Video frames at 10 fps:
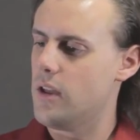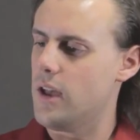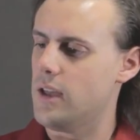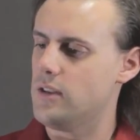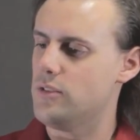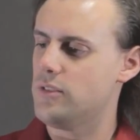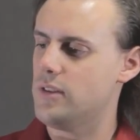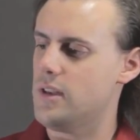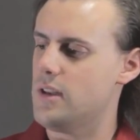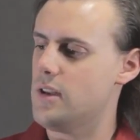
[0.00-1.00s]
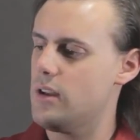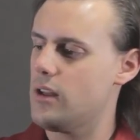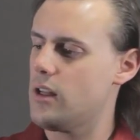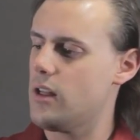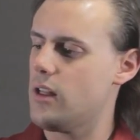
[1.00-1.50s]
and you see
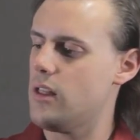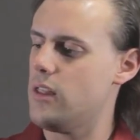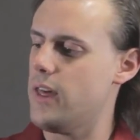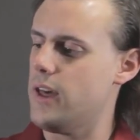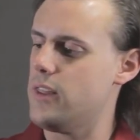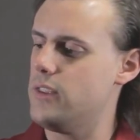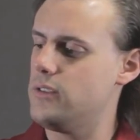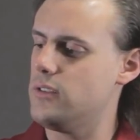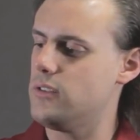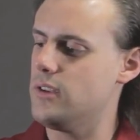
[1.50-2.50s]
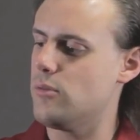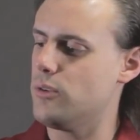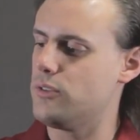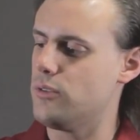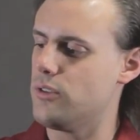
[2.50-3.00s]
that this is equal
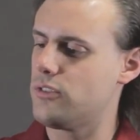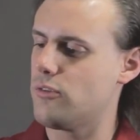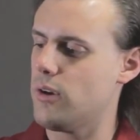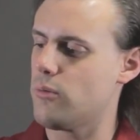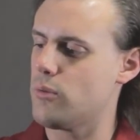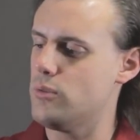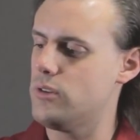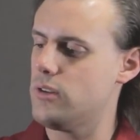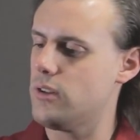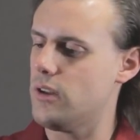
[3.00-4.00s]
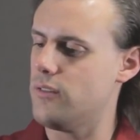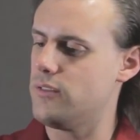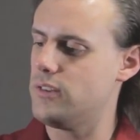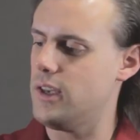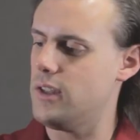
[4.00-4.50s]
to the square root of
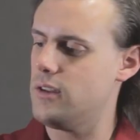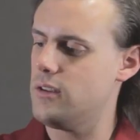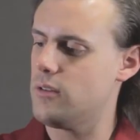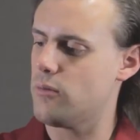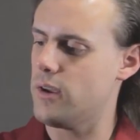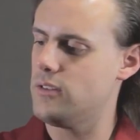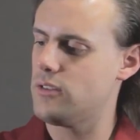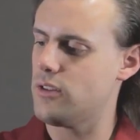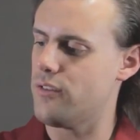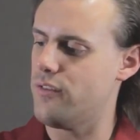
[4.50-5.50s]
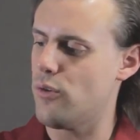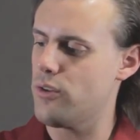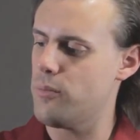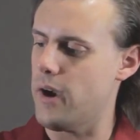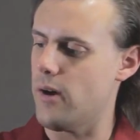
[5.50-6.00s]
ten raised to the
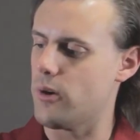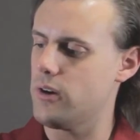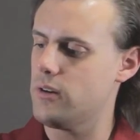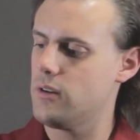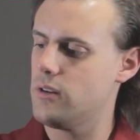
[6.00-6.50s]
fourth power,